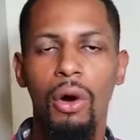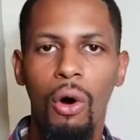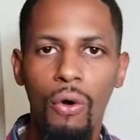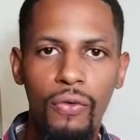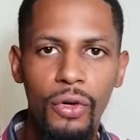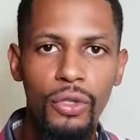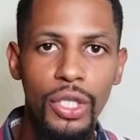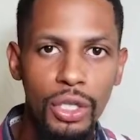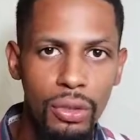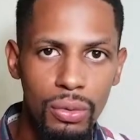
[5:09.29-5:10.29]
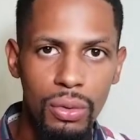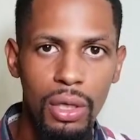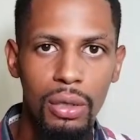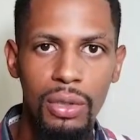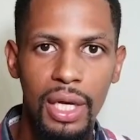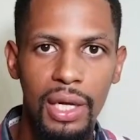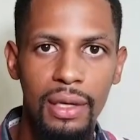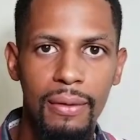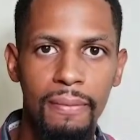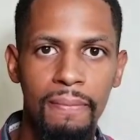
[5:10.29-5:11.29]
over you, okay?